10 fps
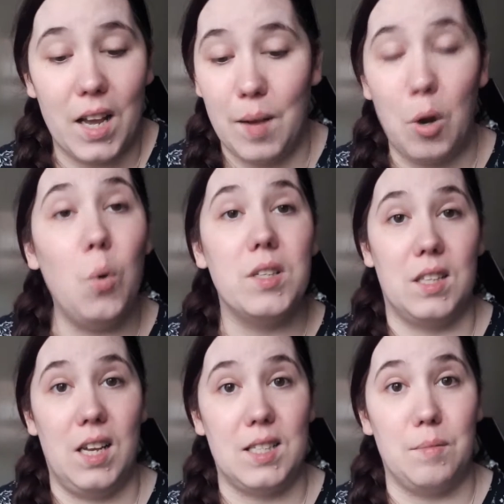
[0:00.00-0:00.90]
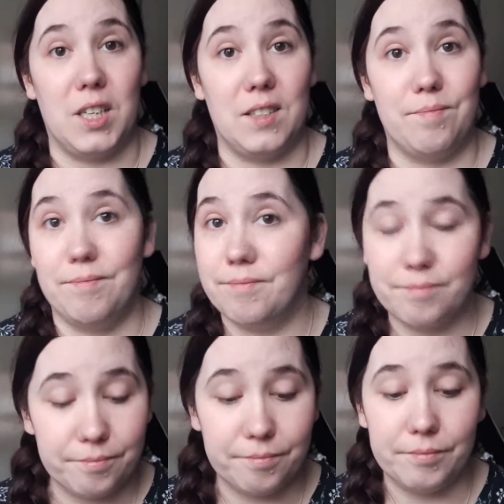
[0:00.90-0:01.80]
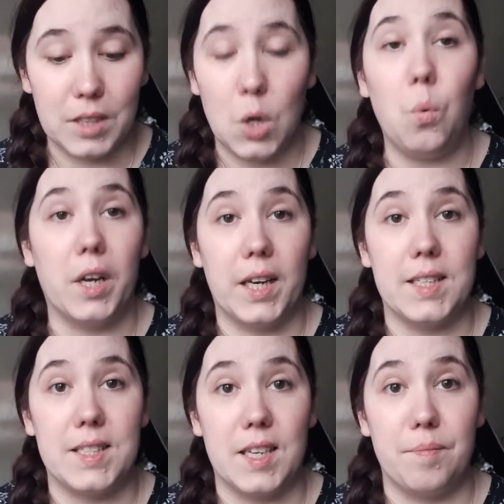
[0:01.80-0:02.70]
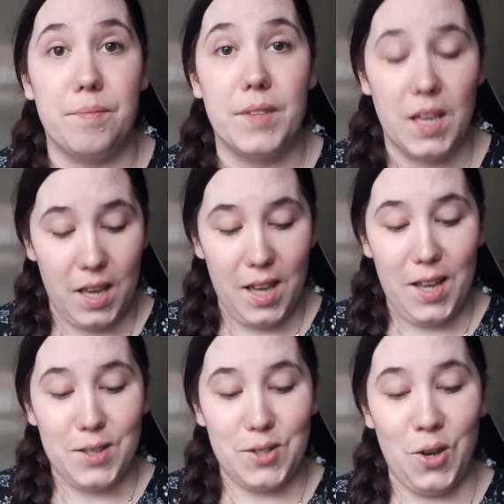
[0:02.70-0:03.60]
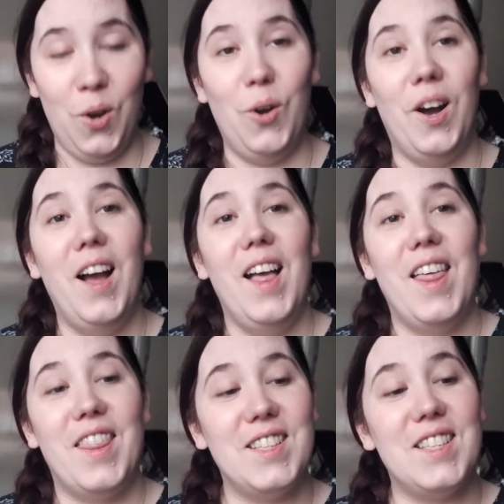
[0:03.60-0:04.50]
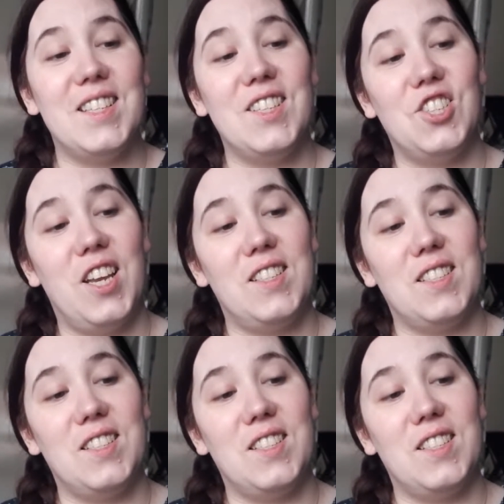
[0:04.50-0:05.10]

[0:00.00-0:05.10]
I'm always last minute. What can I say? So this is in the shade